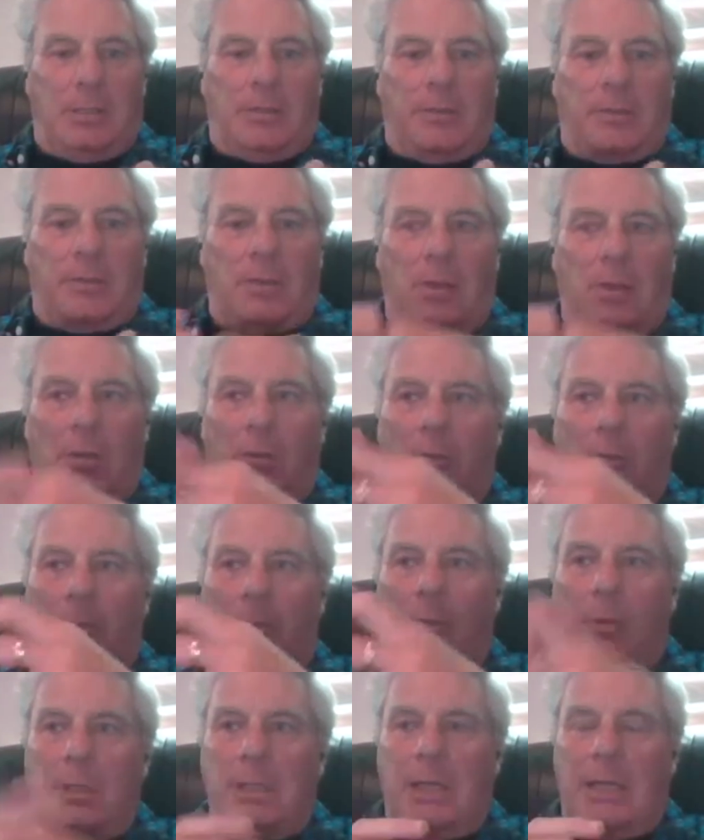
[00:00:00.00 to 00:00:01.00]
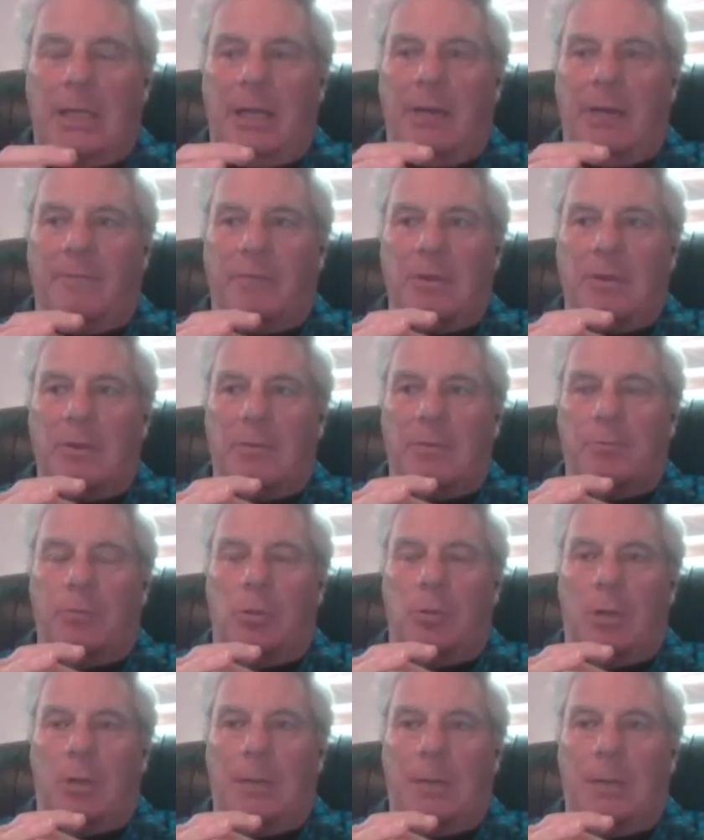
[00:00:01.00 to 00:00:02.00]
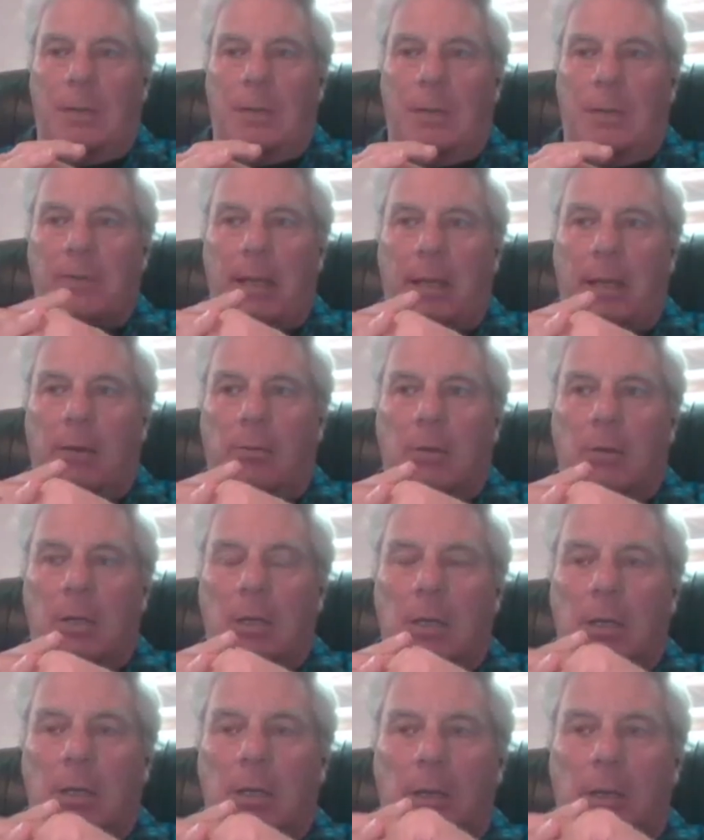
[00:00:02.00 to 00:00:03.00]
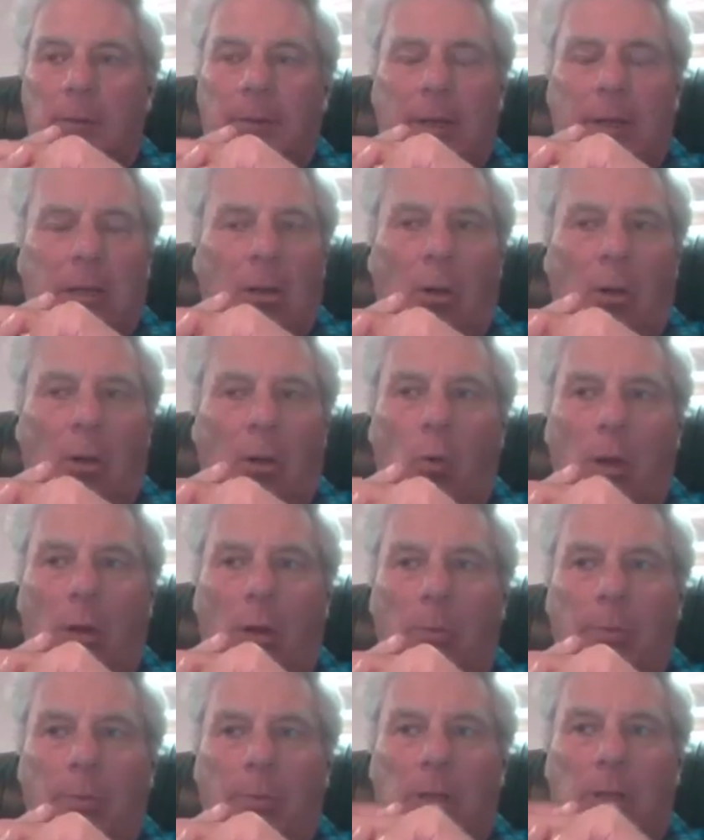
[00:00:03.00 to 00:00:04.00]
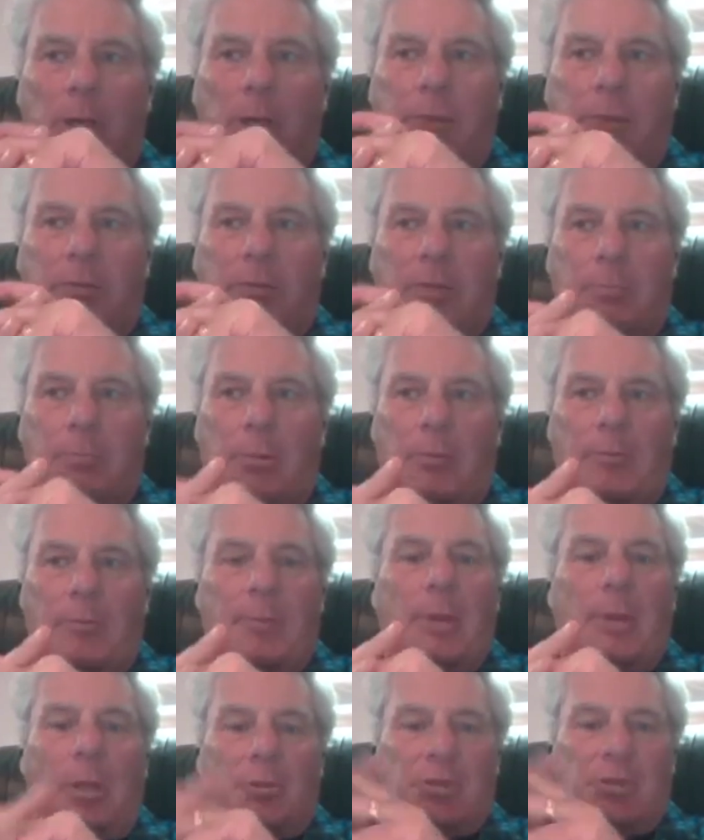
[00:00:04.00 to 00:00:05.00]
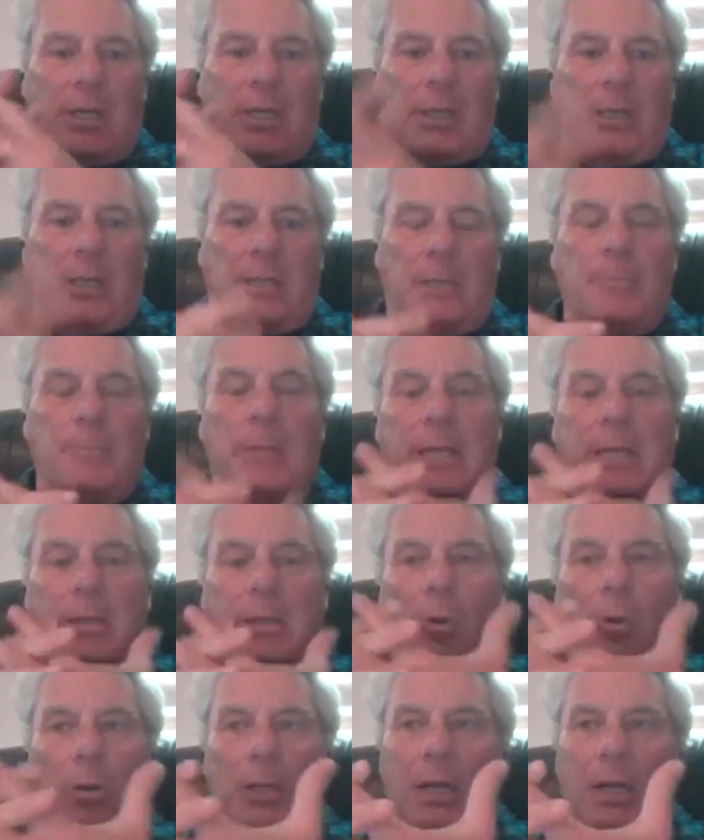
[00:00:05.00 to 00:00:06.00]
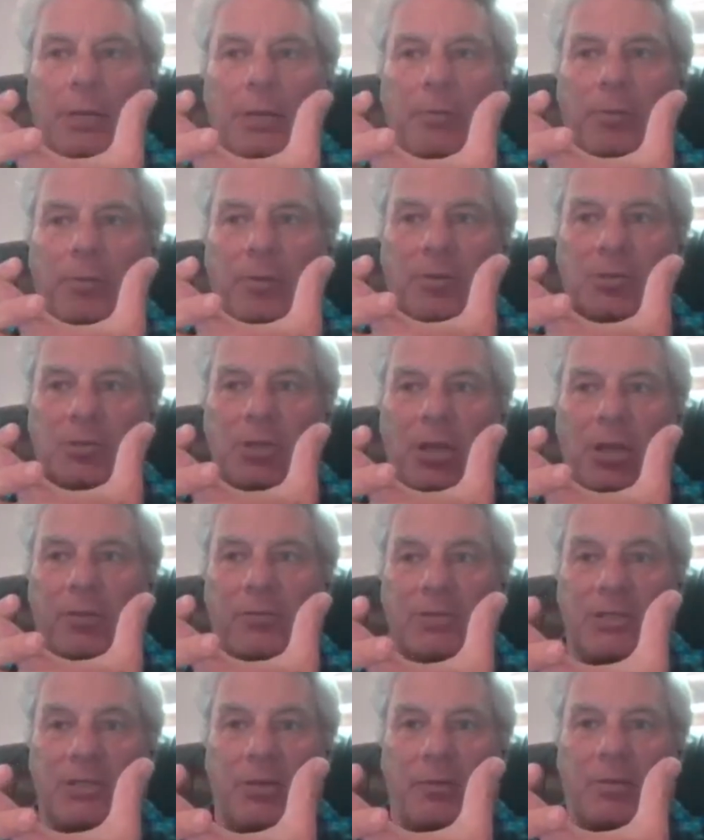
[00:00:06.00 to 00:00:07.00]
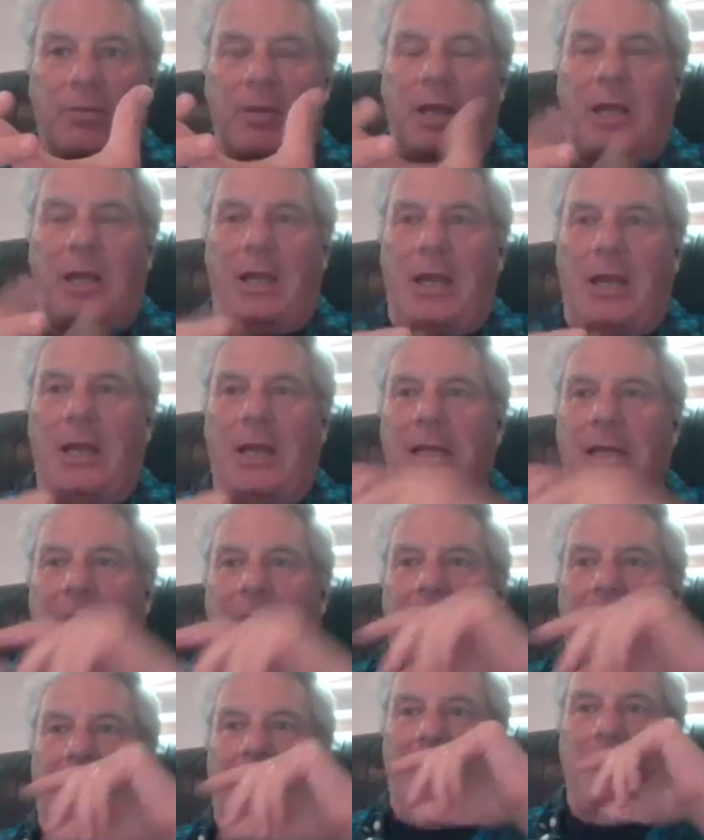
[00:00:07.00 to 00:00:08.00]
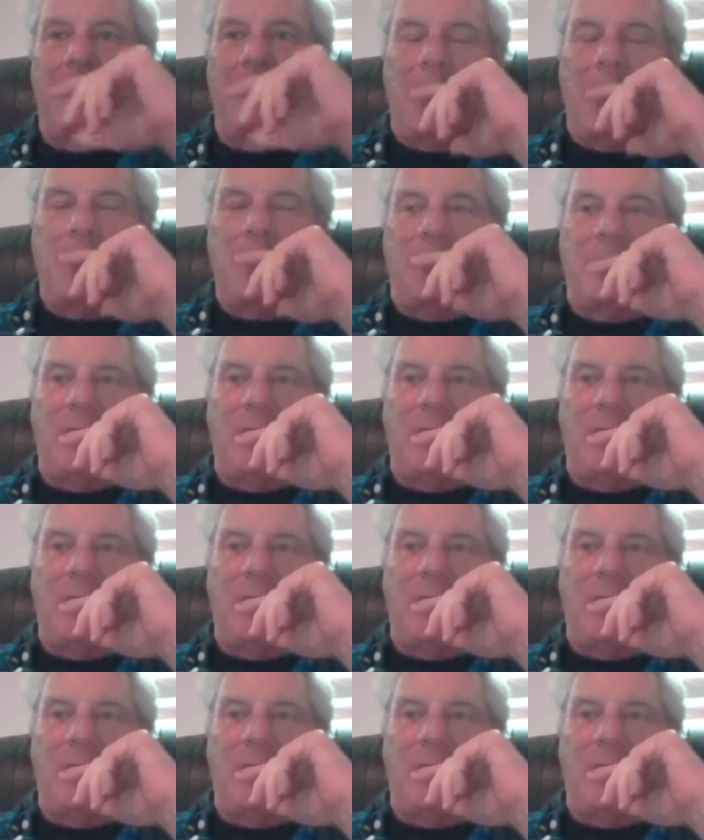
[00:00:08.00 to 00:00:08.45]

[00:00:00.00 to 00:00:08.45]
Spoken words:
So we have these prompts now that go well beyond simple spell checking and make all kinds of suggestions. I've been